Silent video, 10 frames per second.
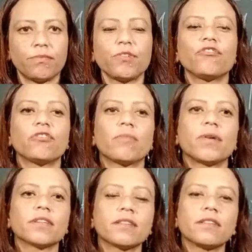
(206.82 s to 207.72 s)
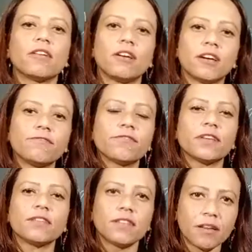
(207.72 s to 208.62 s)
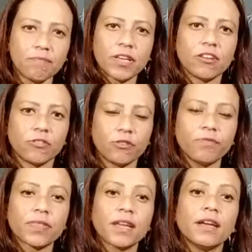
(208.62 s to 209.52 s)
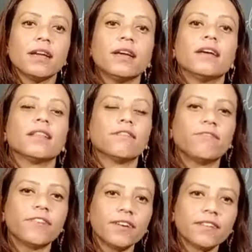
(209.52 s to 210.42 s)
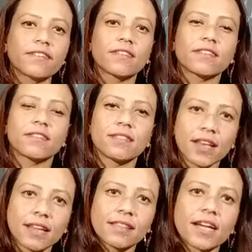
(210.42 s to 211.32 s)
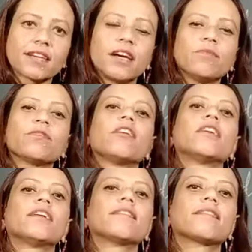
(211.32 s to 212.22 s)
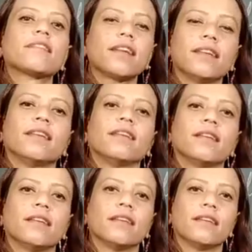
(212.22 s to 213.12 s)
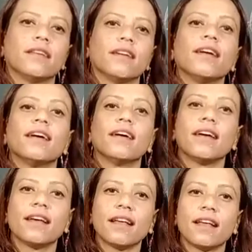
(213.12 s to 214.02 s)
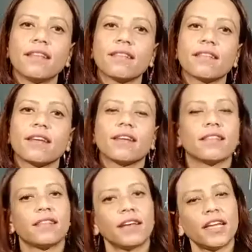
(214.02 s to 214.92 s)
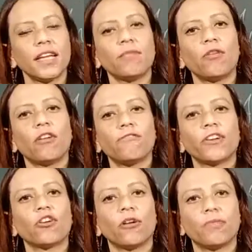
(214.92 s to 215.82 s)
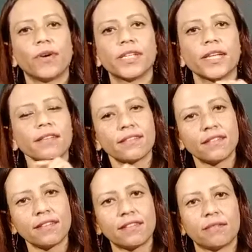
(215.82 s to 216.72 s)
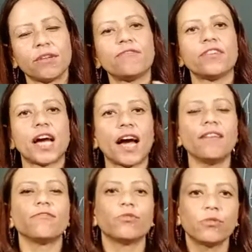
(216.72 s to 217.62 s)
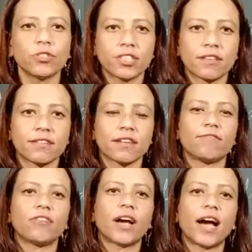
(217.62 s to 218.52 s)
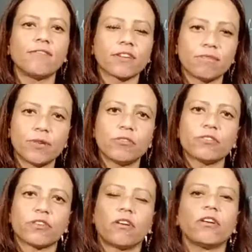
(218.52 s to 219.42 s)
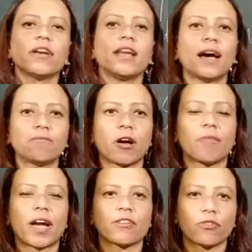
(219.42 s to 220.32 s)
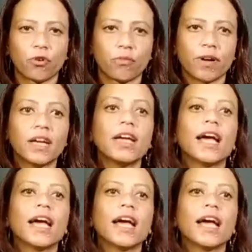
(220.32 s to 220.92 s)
push the button of the CPU, the first thing that comes on a screen is the name of an operating system. If you have noticed, if you have computer or a laptop at home,